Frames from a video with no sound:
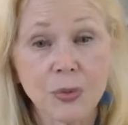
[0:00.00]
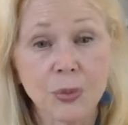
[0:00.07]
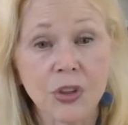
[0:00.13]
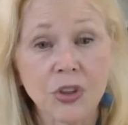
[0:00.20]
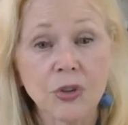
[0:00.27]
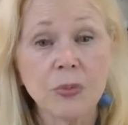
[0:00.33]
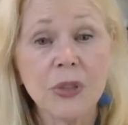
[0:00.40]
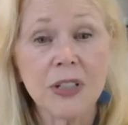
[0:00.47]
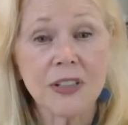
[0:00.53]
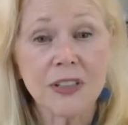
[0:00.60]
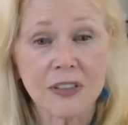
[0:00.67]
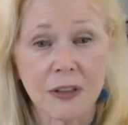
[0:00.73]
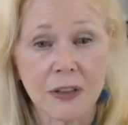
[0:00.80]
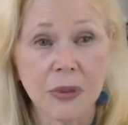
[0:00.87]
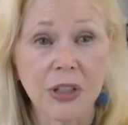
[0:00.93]
when you meet
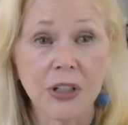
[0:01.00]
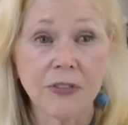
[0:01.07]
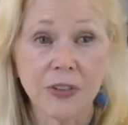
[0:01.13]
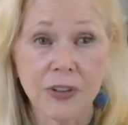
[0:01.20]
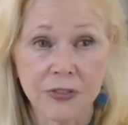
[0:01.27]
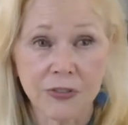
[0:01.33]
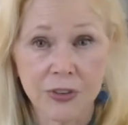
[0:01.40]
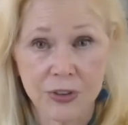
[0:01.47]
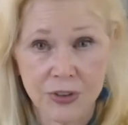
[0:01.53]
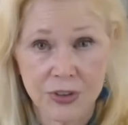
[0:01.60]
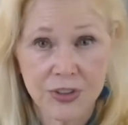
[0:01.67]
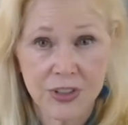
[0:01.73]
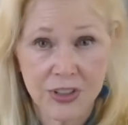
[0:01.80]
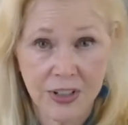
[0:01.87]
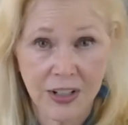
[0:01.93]
somebody for the
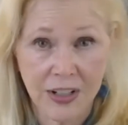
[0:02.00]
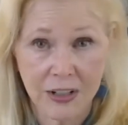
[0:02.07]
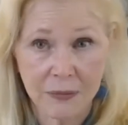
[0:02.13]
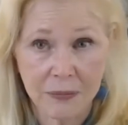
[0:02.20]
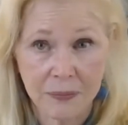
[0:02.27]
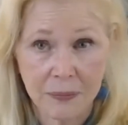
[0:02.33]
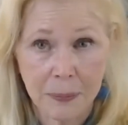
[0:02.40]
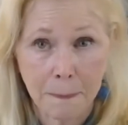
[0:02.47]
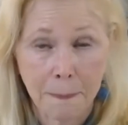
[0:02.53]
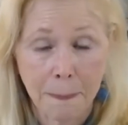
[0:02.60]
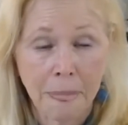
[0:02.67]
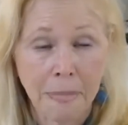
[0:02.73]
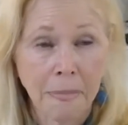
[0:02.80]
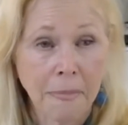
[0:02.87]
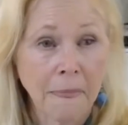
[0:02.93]
first time,
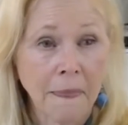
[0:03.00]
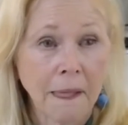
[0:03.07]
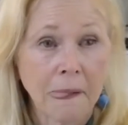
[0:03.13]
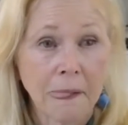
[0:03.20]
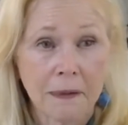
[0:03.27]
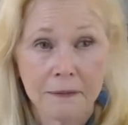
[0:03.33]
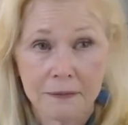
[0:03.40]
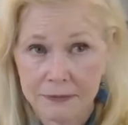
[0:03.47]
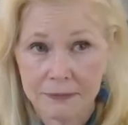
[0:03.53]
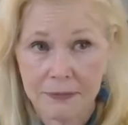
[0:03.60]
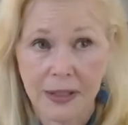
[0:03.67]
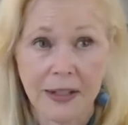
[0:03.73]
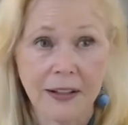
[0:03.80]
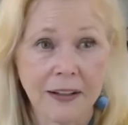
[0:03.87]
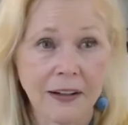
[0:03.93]

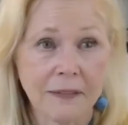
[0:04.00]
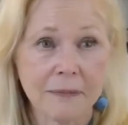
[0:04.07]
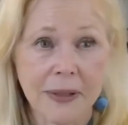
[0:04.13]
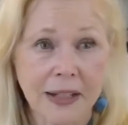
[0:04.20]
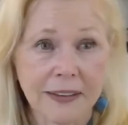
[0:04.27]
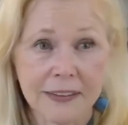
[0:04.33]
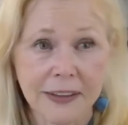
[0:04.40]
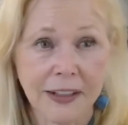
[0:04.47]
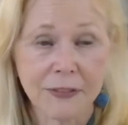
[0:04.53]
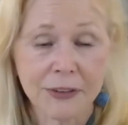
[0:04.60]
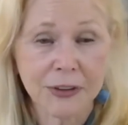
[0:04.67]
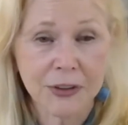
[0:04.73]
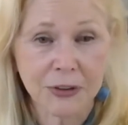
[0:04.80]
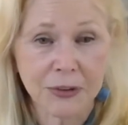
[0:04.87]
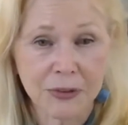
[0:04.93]
yeah, Madeline, I
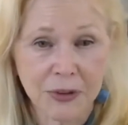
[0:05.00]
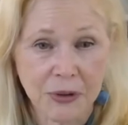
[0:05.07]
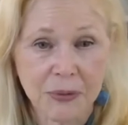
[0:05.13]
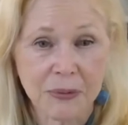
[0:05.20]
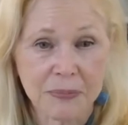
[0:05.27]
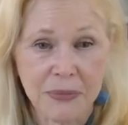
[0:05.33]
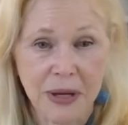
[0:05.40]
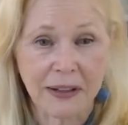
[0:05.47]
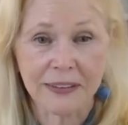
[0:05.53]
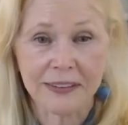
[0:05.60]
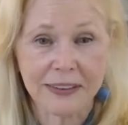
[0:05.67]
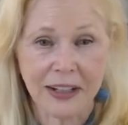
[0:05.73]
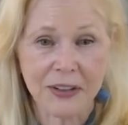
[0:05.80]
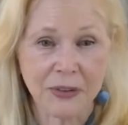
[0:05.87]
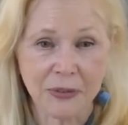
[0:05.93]
really don't know. Madeline,
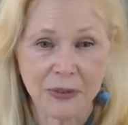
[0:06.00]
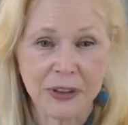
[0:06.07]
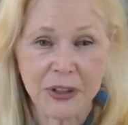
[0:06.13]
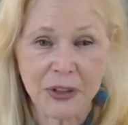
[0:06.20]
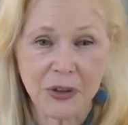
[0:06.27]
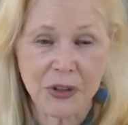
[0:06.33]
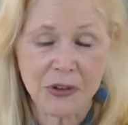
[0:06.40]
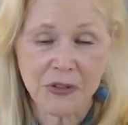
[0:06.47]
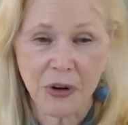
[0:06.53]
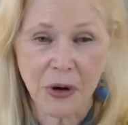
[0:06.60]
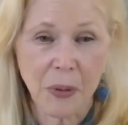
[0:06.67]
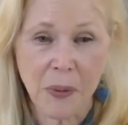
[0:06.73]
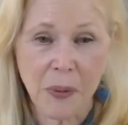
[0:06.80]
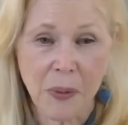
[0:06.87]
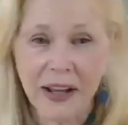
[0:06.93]
I don't really know you very
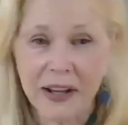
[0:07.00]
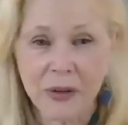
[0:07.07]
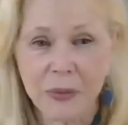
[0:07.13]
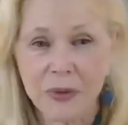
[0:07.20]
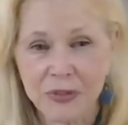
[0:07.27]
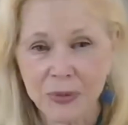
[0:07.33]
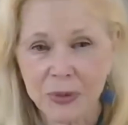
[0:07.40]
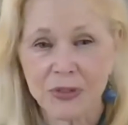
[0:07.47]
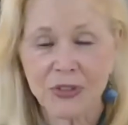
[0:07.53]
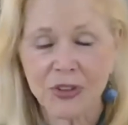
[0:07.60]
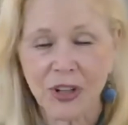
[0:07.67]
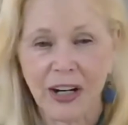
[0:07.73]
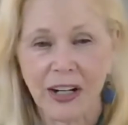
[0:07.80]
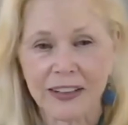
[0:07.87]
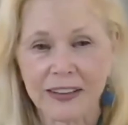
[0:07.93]
well. I know we've, we've
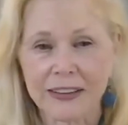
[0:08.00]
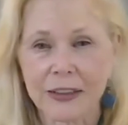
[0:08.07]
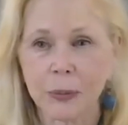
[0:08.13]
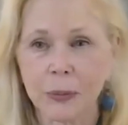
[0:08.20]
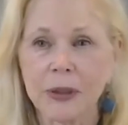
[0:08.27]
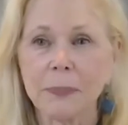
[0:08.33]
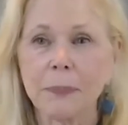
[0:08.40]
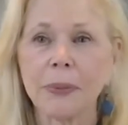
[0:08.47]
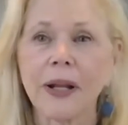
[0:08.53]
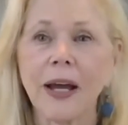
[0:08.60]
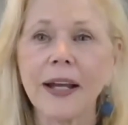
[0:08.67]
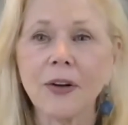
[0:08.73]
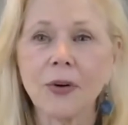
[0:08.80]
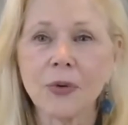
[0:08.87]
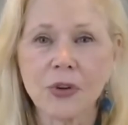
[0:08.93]
chatted a little bit, but
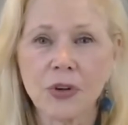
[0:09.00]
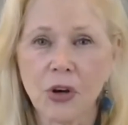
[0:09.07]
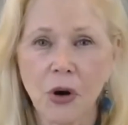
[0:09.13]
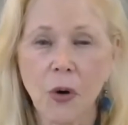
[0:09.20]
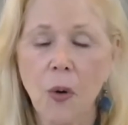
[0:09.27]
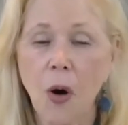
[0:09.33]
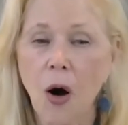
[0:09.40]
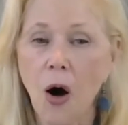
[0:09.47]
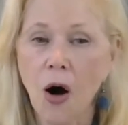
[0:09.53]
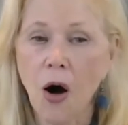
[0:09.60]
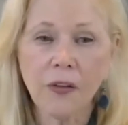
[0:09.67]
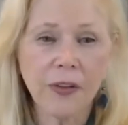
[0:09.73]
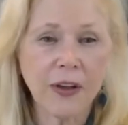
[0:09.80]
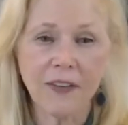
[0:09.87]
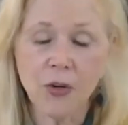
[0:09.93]
I don't know
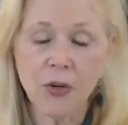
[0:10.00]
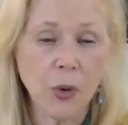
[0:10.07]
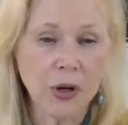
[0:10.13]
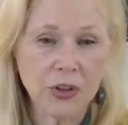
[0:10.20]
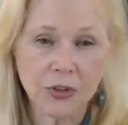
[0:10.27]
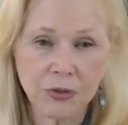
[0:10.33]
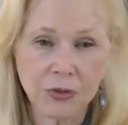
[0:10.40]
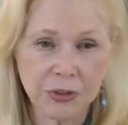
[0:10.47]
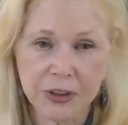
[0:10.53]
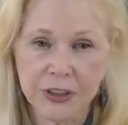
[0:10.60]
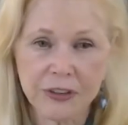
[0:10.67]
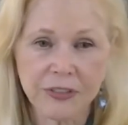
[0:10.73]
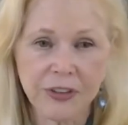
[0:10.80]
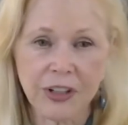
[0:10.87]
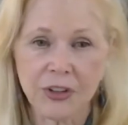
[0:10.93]
all, everywhere you've
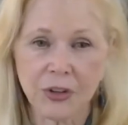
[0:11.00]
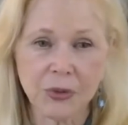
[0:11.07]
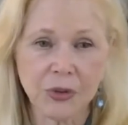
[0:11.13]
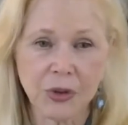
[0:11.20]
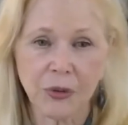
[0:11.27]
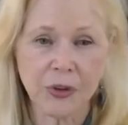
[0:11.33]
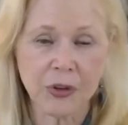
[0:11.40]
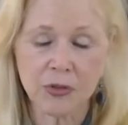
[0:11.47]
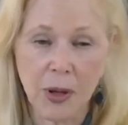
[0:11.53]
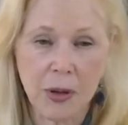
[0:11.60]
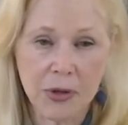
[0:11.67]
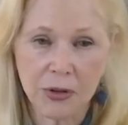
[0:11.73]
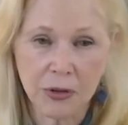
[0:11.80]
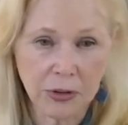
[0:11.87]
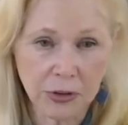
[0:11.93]
lived. I don't know that
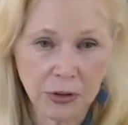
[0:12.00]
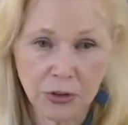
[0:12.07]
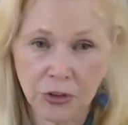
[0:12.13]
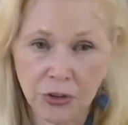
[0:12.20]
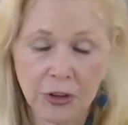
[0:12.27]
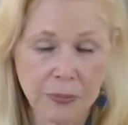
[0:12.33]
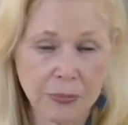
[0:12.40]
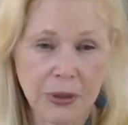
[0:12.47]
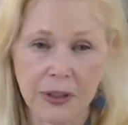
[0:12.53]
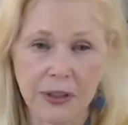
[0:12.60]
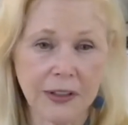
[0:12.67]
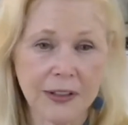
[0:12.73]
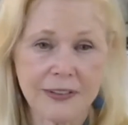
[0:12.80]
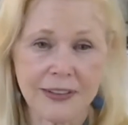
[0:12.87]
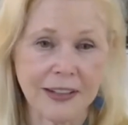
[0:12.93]
maybe you're allergic to
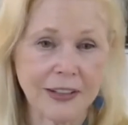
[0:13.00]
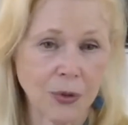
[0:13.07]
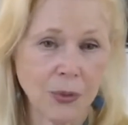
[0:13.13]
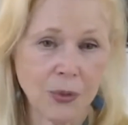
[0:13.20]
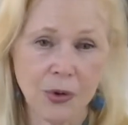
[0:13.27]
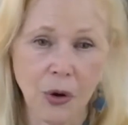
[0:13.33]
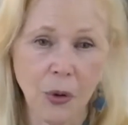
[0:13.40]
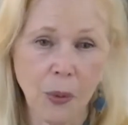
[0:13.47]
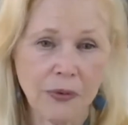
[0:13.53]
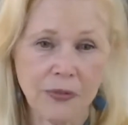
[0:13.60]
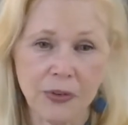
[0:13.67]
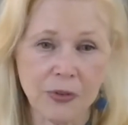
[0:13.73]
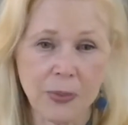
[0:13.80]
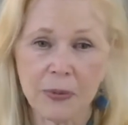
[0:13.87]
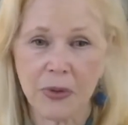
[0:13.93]
peanuts. I don't know if
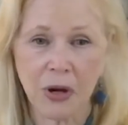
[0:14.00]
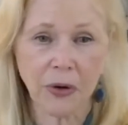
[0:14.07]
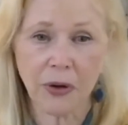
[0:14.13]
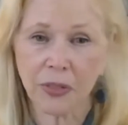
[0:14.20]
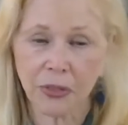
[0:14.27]
you've been married